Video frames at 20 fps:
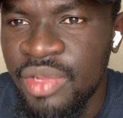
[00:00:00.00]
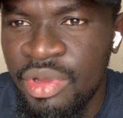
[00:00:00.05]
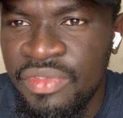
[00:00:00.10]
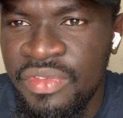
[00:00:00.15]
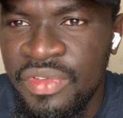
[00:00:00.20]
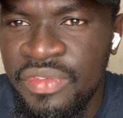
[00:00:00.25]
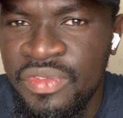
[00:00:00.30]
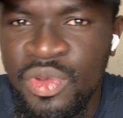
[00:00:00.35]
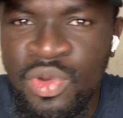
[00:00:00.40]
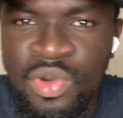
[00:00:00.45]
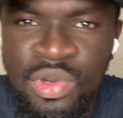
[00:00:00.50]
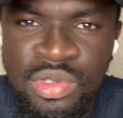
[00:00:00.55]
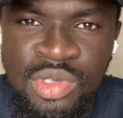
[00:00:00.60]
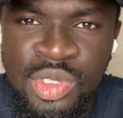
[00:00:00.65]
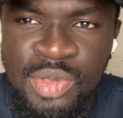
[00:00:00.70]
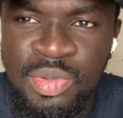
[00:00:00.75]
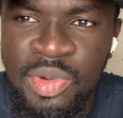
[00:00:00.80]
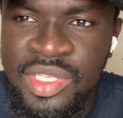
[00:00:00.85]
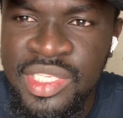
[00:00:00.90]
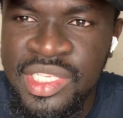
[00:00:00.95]
But if you go
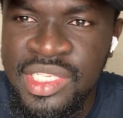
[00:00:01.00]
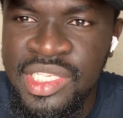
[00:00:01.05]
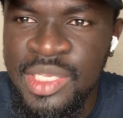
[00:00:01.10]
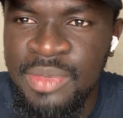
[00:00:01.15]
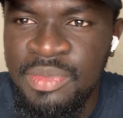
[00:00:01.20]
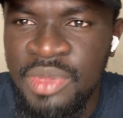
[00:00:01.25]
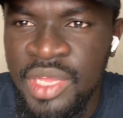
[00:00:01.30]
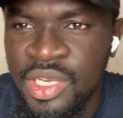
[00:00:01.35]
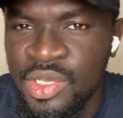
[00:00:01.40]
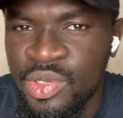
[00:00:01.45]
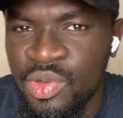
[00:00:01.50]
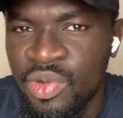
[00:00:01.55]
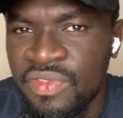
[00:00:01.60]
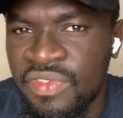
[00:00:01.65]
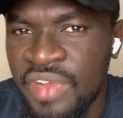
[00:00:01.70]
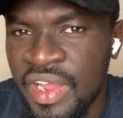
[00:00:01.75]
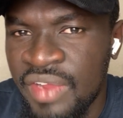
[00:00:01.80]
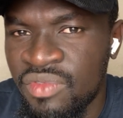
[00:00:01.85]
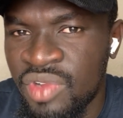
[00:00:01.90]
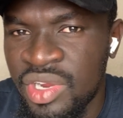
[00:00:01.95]
to Sporting CP and you
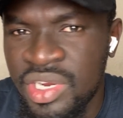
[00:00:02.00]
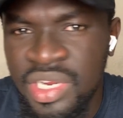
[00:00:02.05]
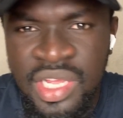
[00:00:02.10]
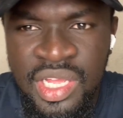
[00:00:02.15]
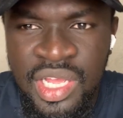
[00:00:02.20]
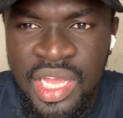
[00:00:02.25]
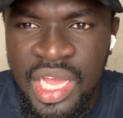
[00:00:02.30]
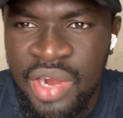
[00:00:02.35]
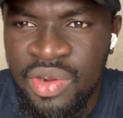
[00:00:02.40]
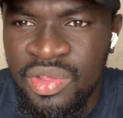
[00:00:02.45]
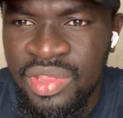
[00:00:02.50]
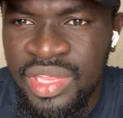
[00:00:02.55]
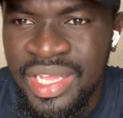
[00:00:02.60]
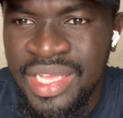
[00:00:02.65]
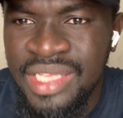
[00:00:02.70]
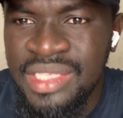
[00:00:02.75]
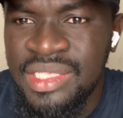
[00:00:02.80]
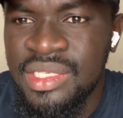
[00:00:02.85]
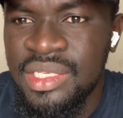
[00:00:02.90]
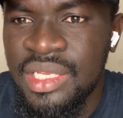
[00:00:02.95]
score 5-1, I don't
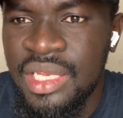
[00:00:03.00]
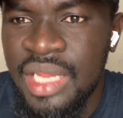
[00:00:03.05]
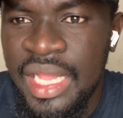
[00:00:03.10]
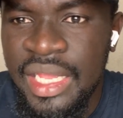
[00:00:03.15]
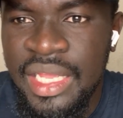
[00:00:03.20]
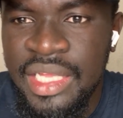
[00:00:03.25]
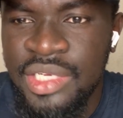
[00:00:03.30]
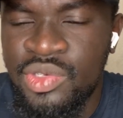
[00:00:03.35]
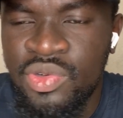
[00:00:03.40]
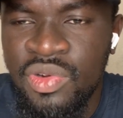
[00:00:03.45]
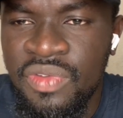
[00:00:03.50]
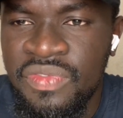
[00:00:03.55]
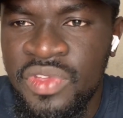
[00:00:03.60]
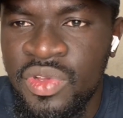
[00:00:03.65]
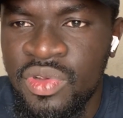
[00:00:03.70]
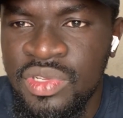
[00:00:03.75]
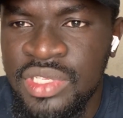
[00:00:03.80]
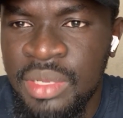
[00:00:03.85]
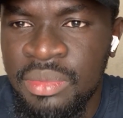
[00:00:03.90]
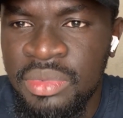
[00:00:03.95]
think it's like a
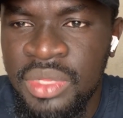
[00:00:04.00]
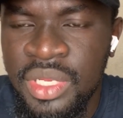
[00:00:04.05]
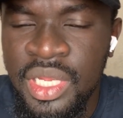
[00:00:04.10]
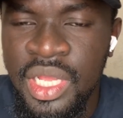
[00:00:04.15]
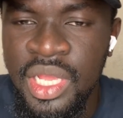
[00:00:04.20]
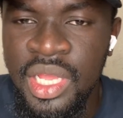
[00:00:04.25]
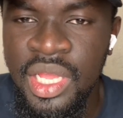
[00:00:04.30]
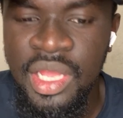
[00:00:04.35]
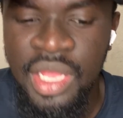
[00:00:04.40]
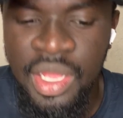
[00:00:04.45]
trophy or something.